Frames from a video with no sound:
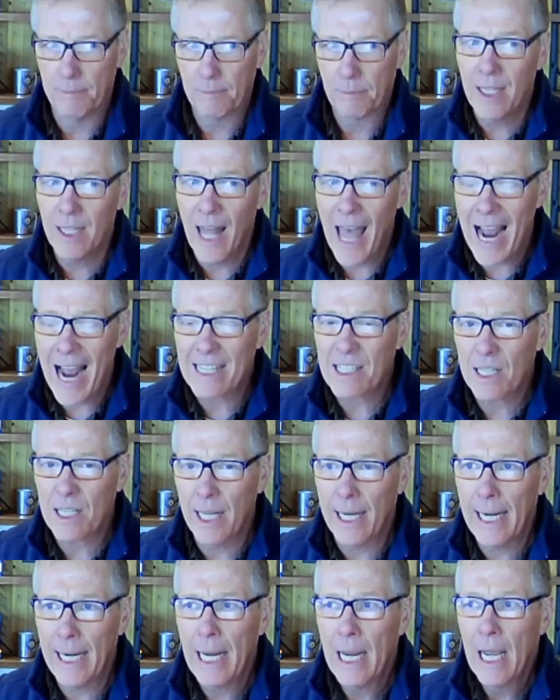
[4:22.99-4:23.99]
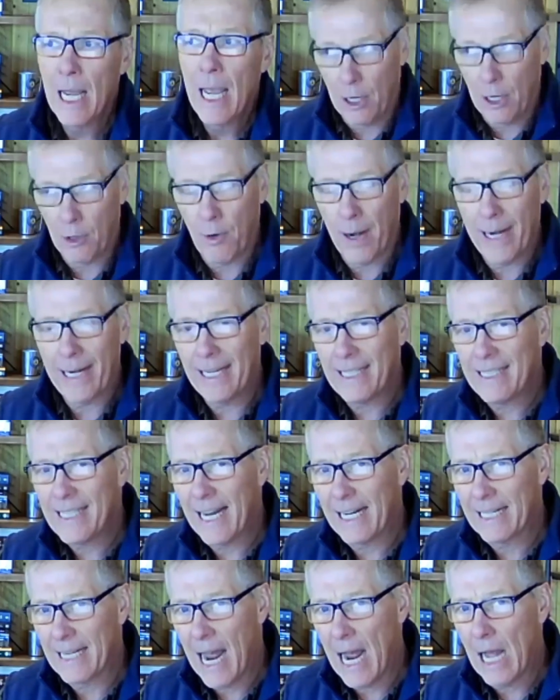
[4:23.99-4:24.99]
And lastly, integrating
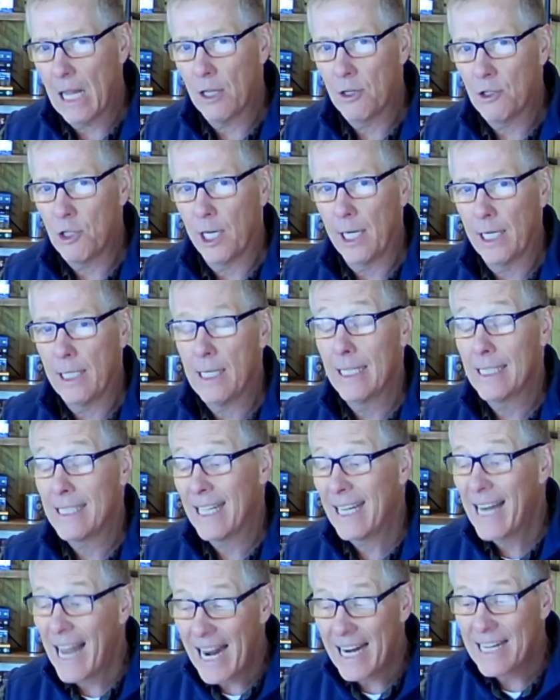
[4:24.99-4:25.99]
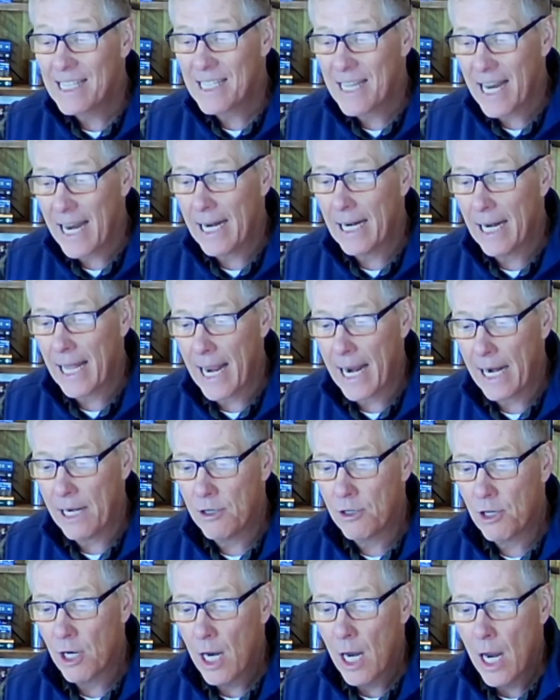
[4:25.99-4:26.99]
technology. In today's day and
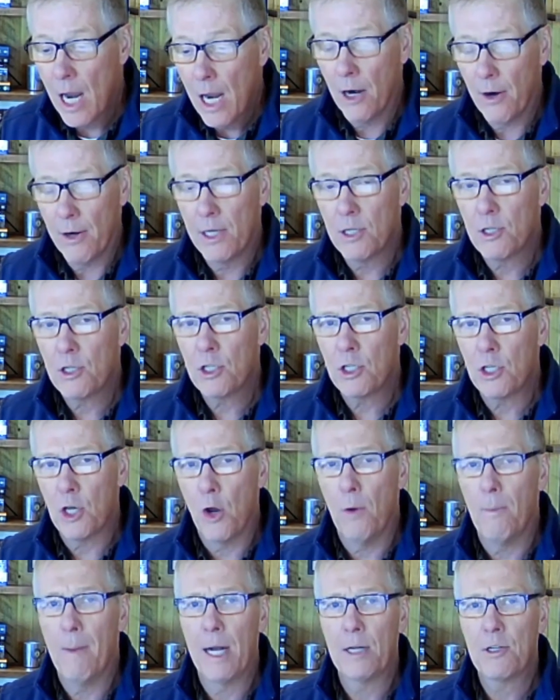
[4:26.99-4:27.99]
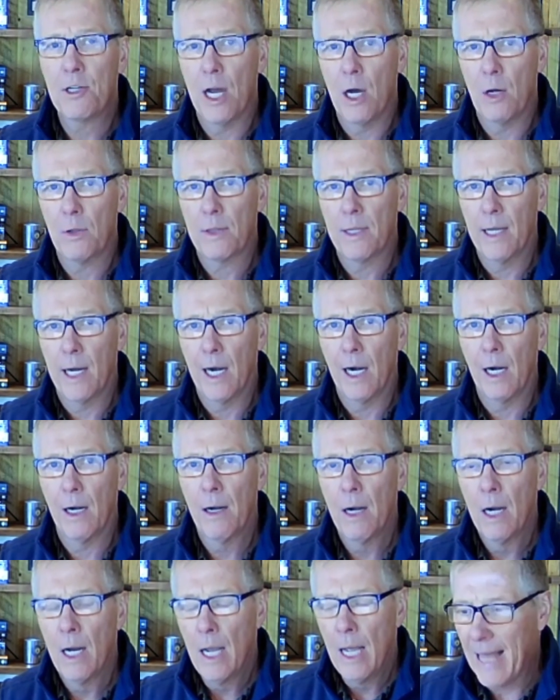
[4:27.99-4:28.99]
age, there is so much out
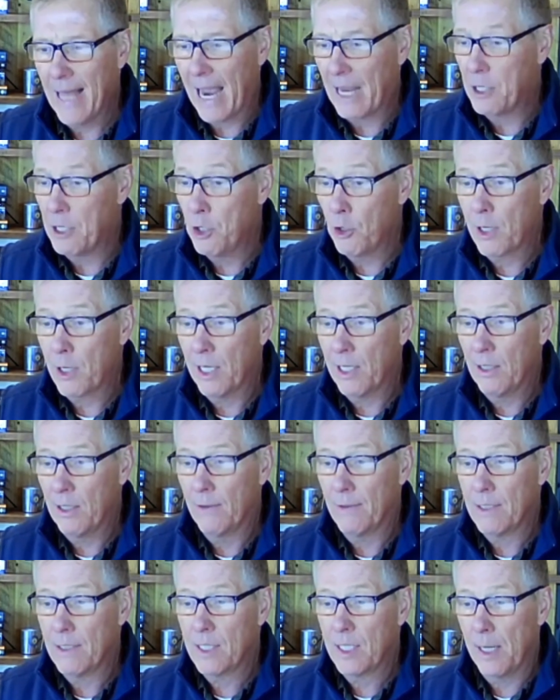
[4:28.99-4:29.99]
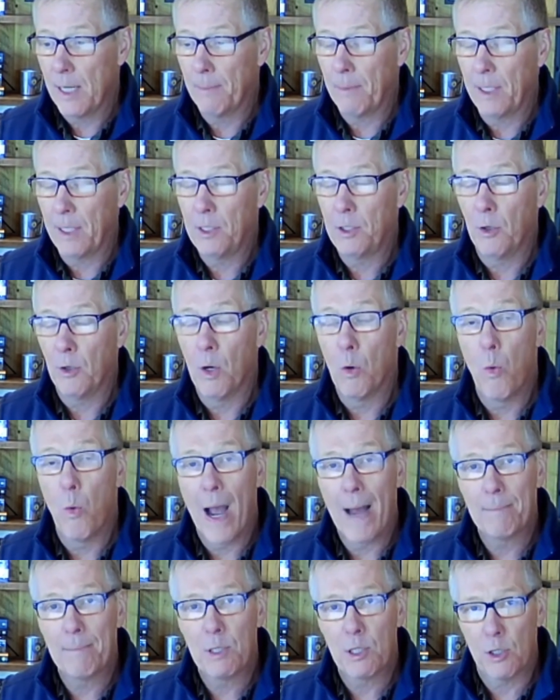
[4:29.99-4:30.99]
there that you can simply do a
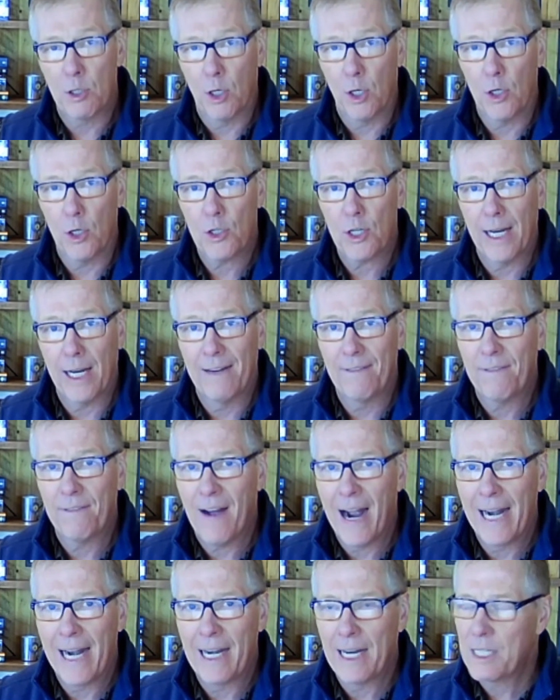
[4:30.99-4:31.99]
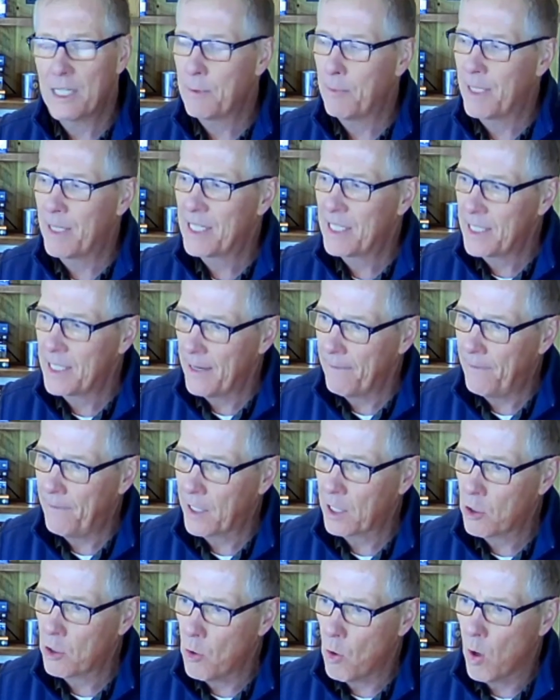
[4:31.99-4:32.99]
web search and find a
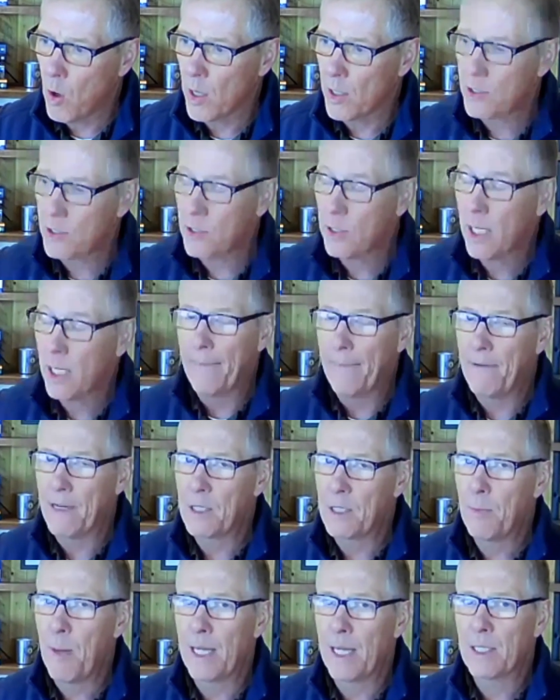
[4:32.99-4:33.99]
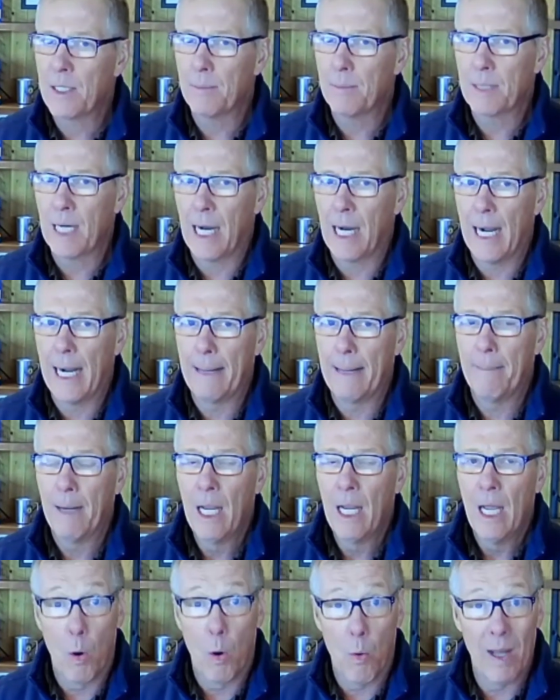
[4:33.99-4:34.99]
specific course if you spend some time,
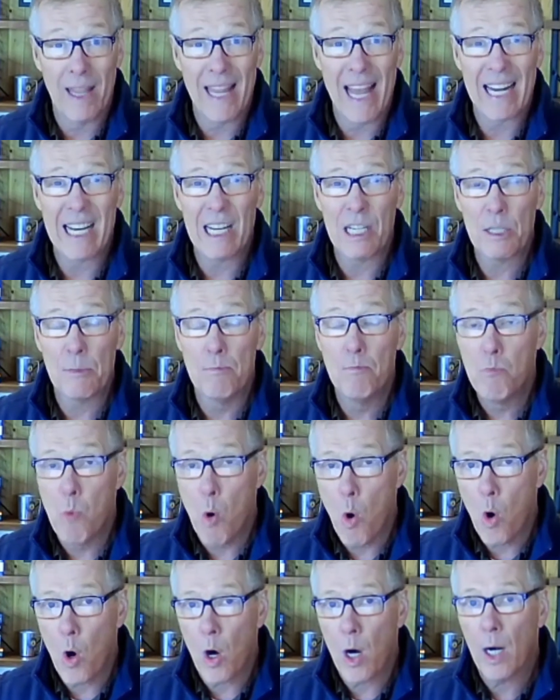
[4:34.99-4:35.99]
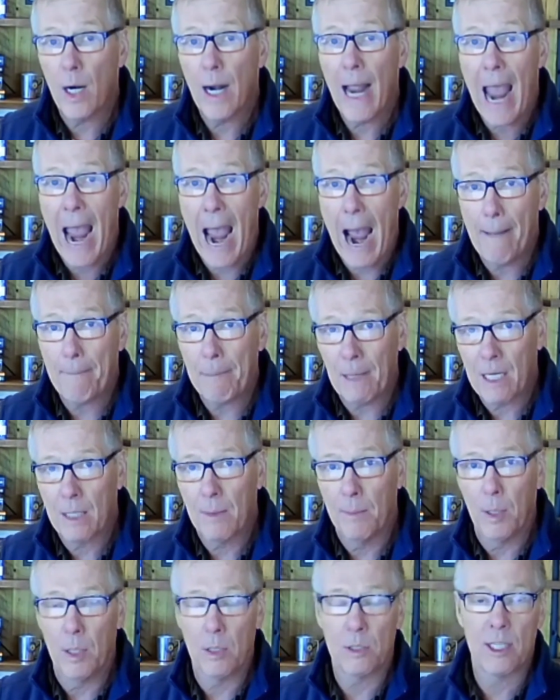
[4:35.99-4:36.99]
or one that is more
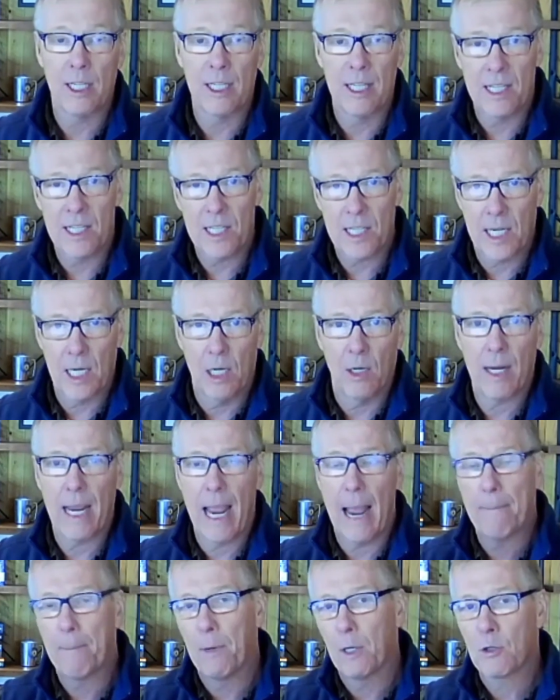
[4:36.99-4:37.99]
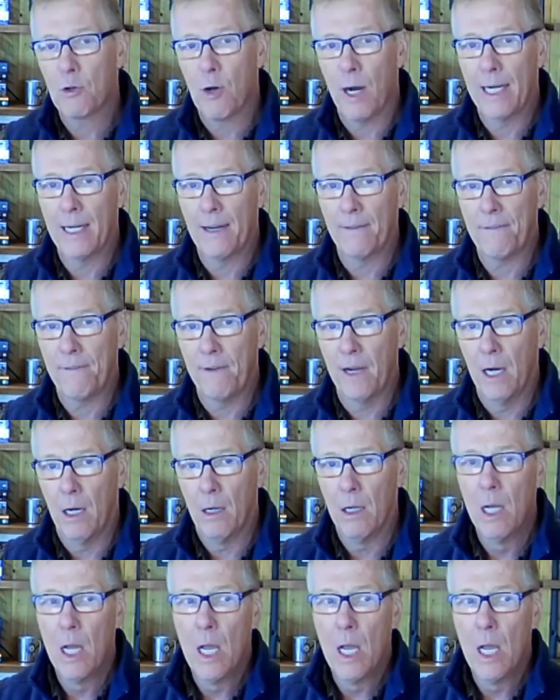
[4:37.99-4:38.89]
applicable to the skill gap you're trying to fill.